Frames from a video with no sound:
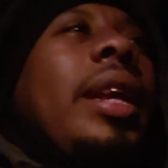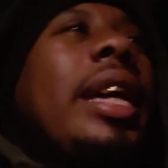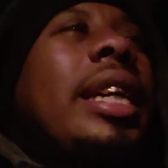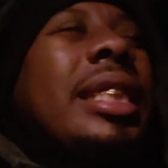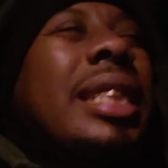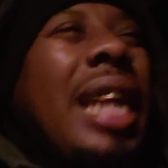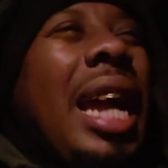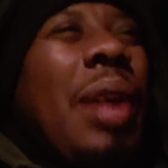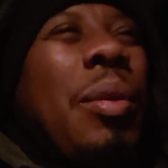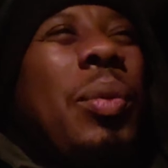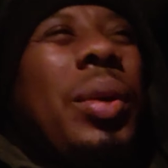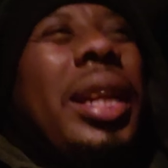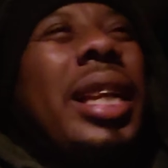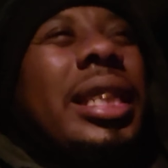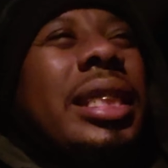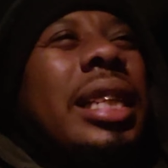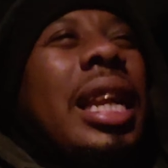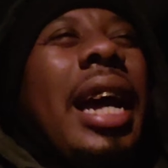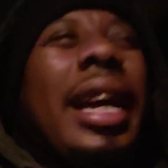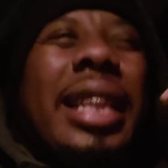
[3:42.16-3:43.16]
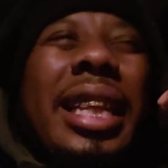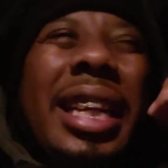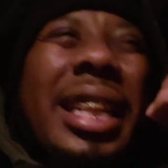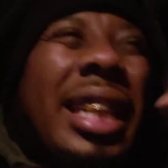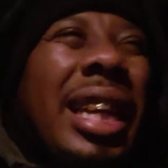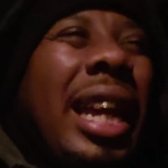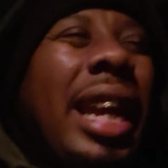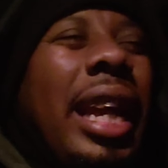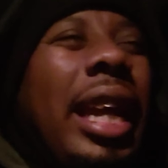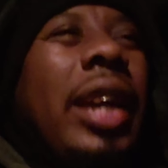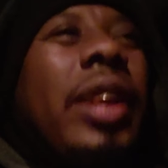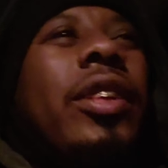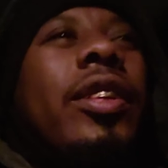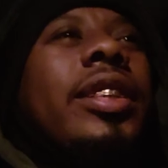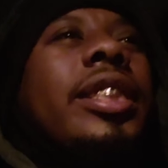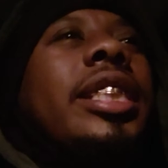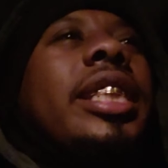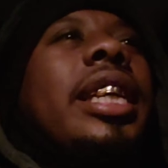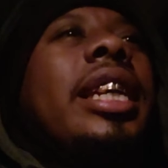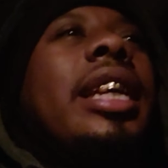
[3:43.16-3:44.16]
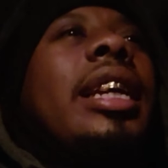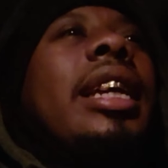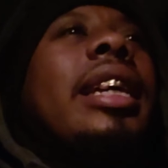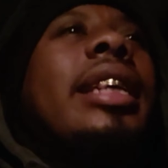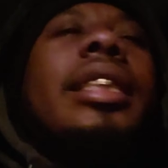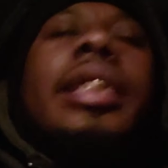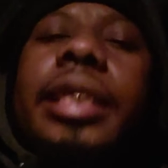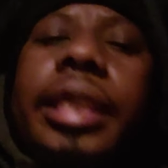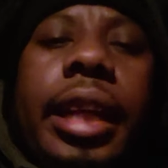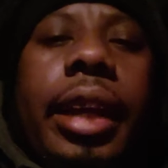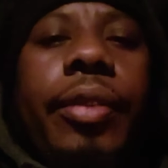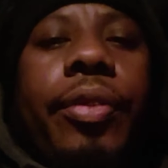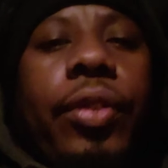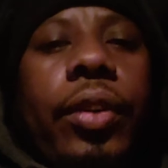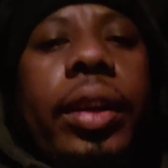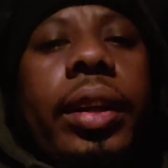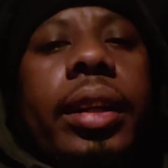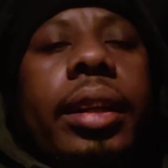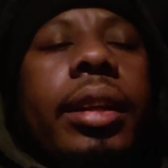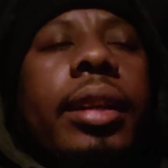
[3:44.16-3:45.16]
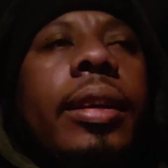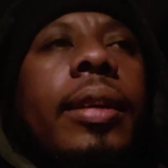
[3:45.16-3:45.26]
it's like when it's like that the energy is different